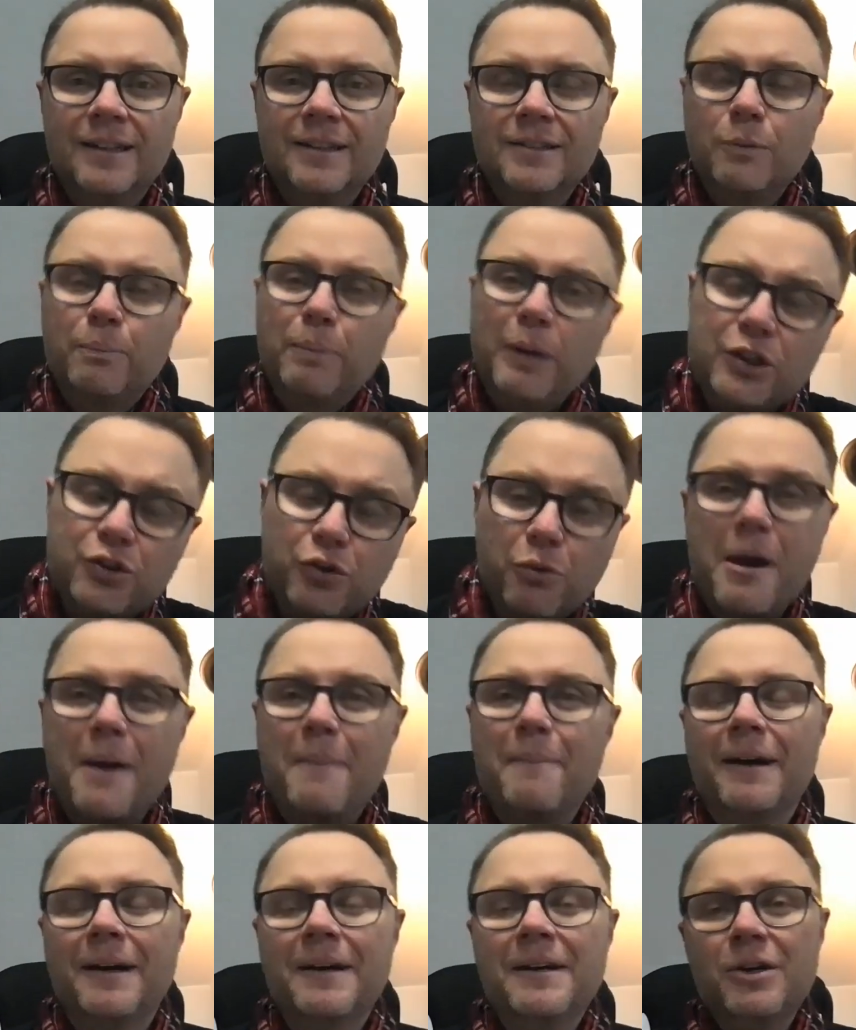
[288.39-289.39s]
So please
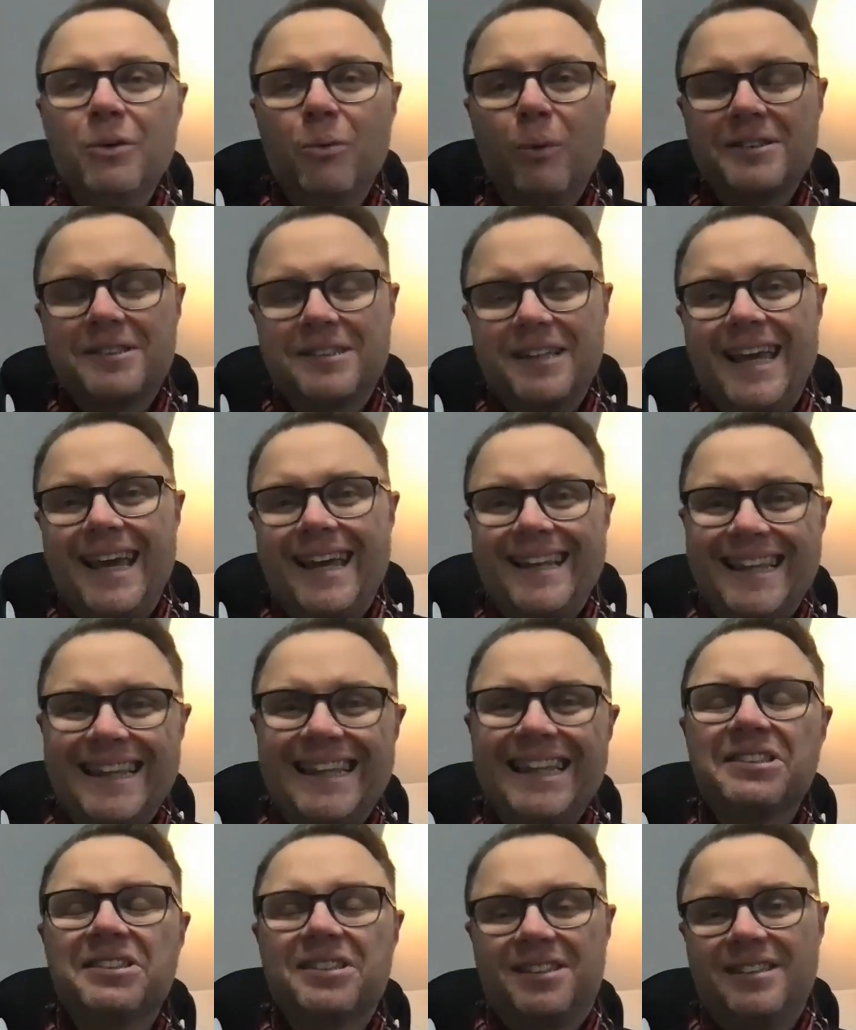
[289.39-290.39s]
remember, once again,
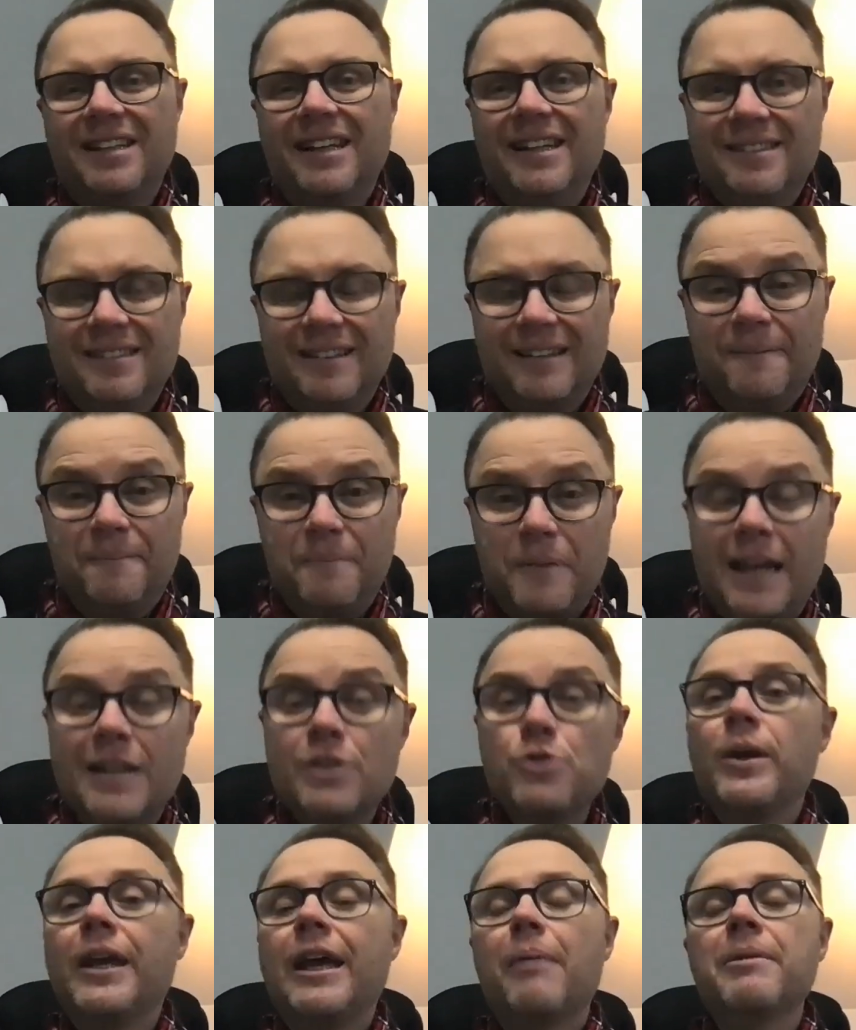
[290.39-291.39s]
this season, and
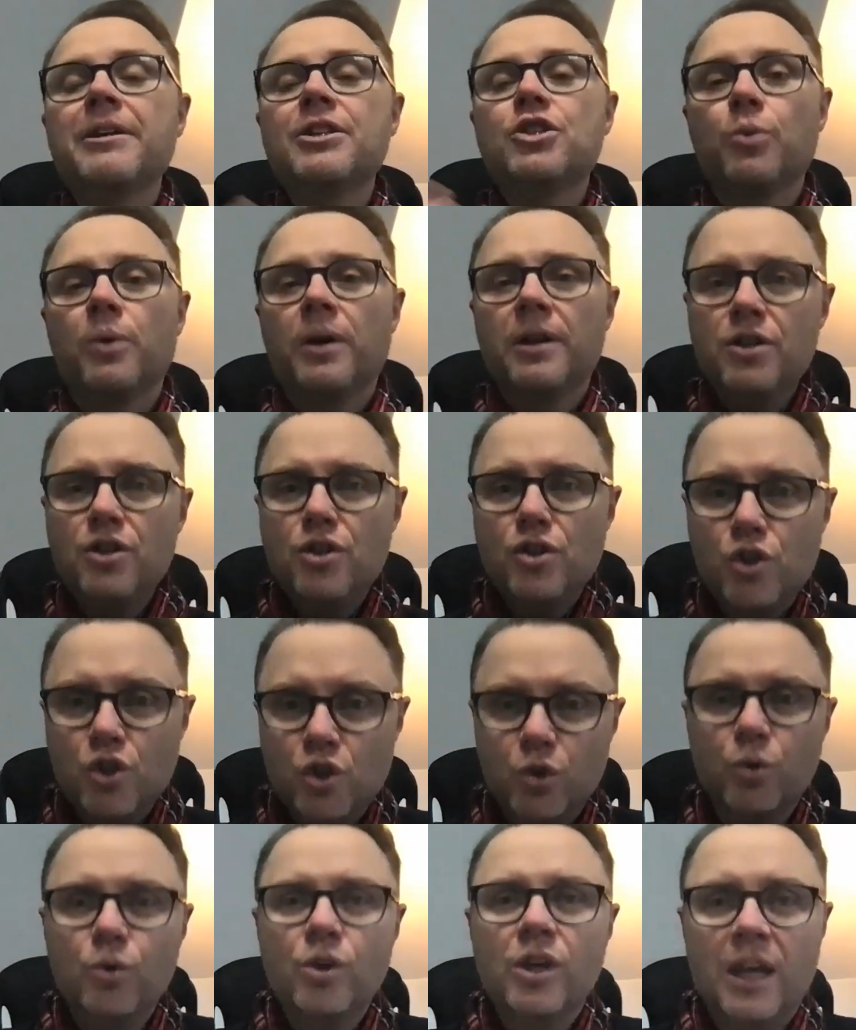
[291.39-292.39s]
as we come into a
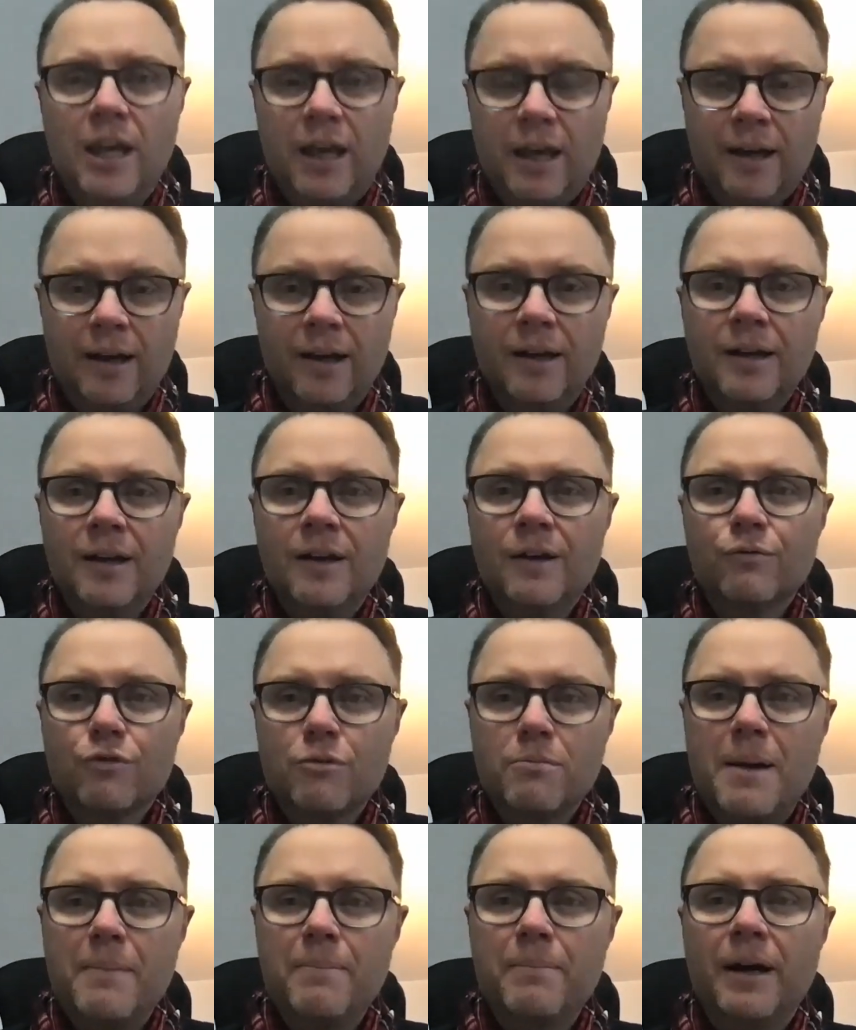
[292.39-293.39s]
new year,
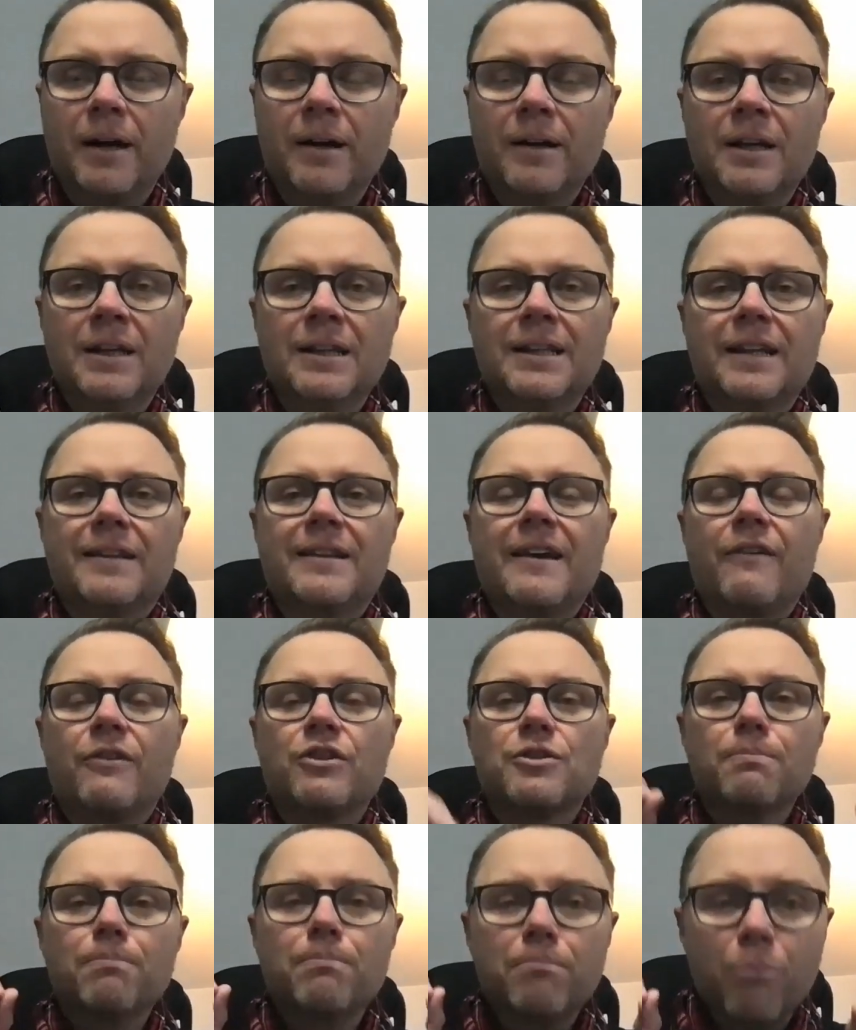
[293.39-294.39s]
remember that
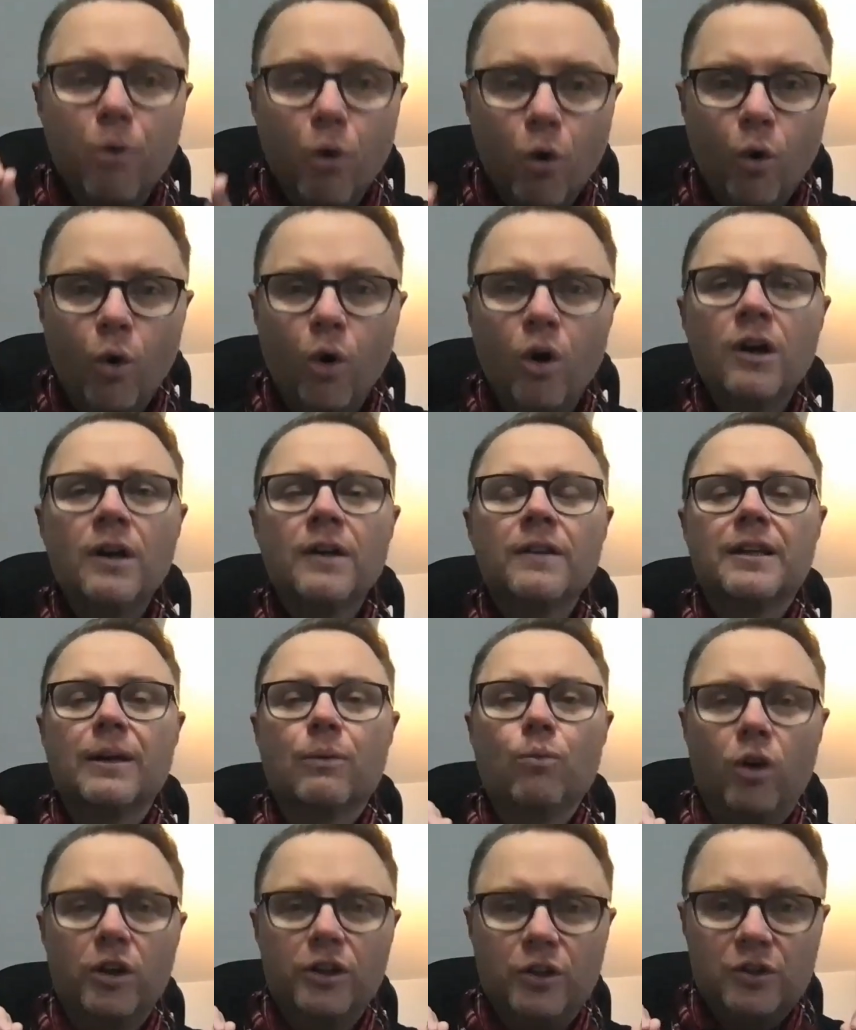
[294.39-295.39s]
there is more
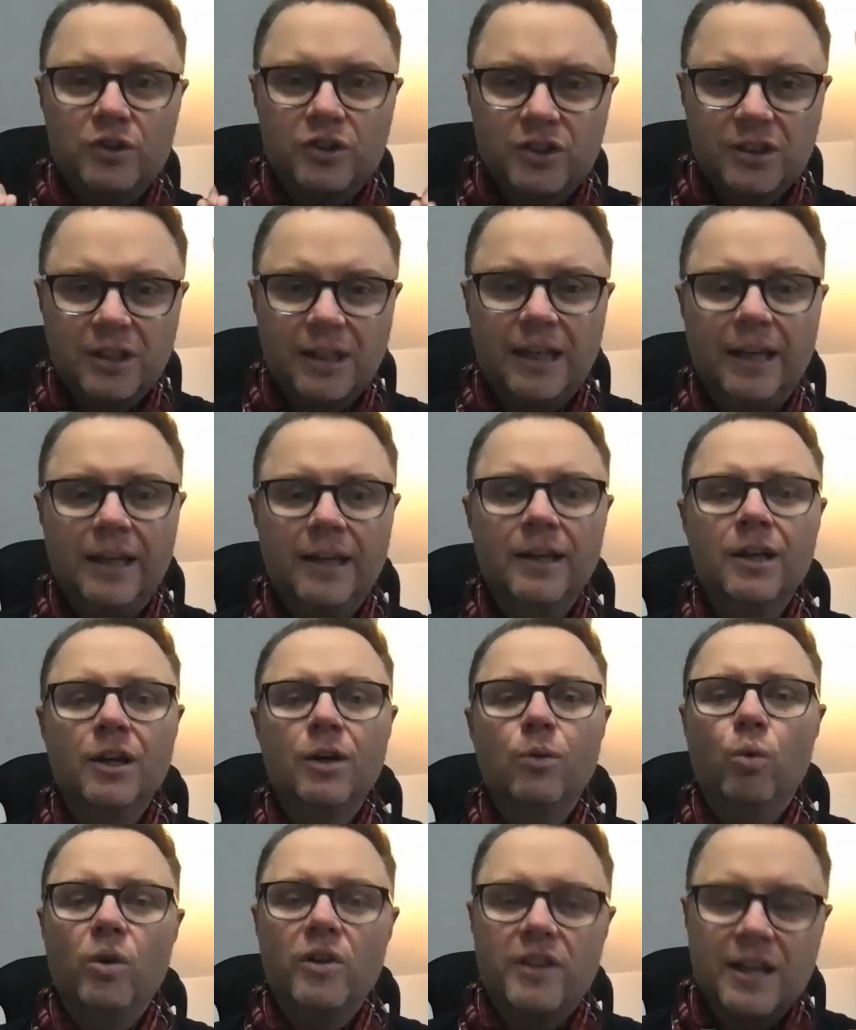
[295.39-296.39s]
than what you see
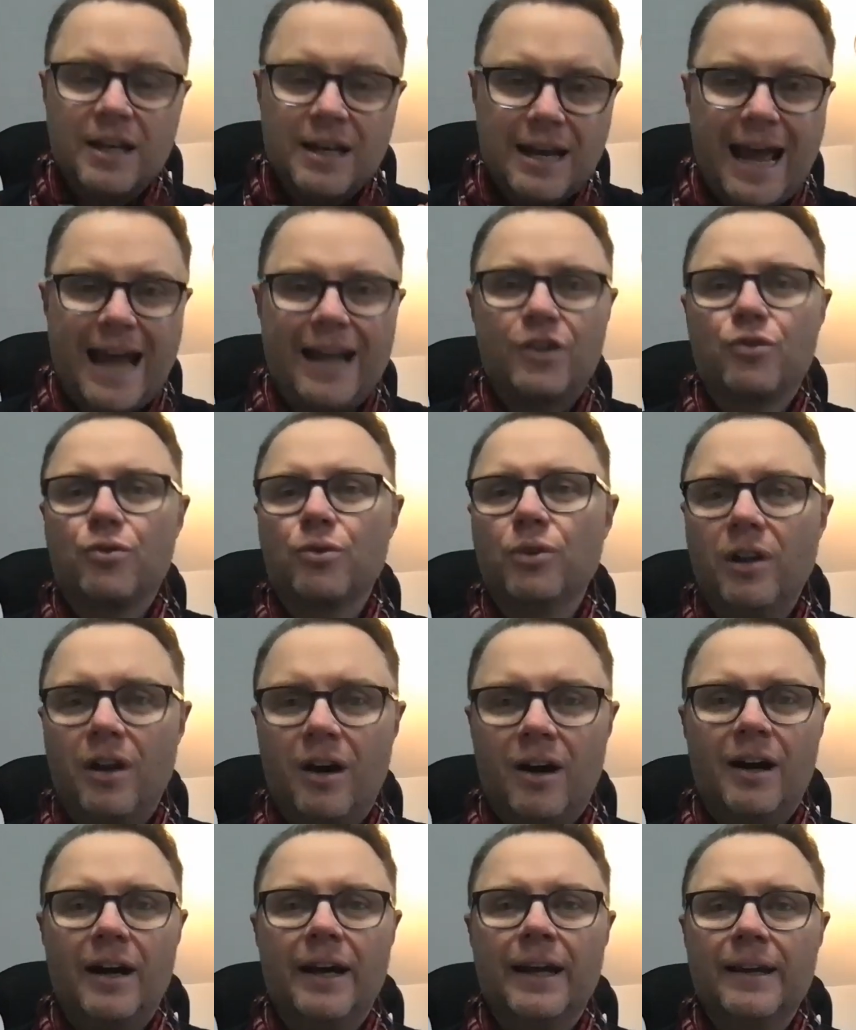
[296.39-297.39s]
with the
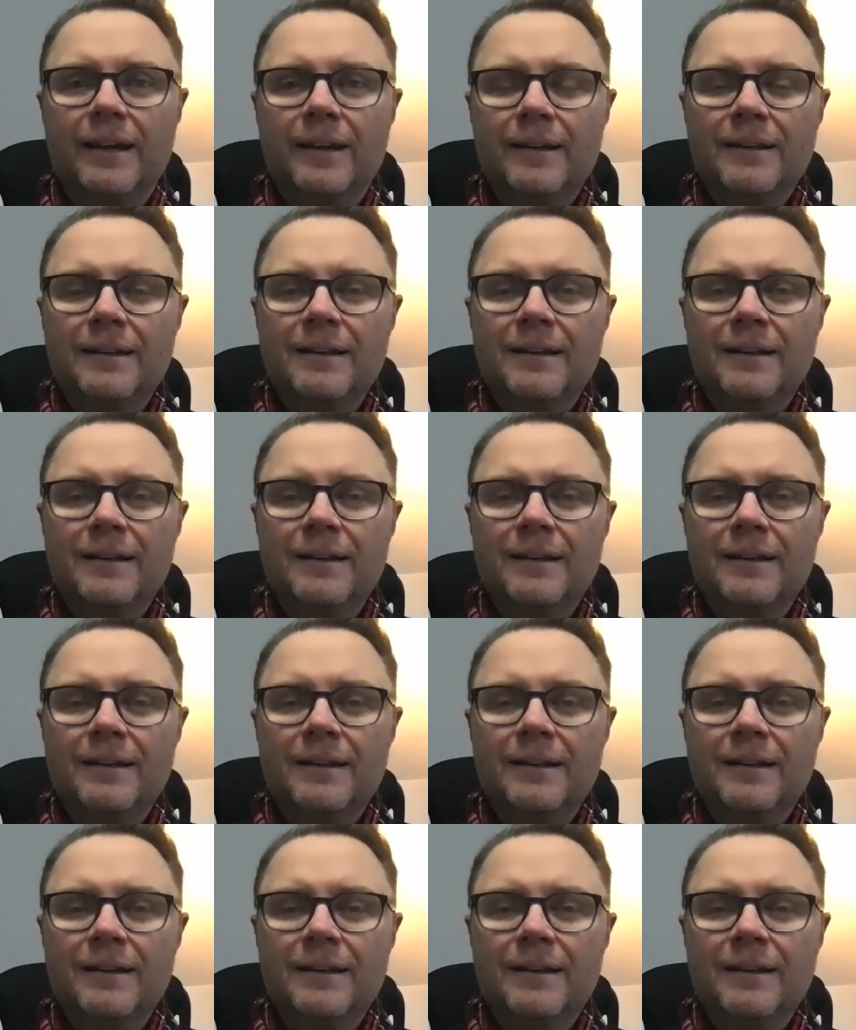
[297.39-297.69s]
natural eye.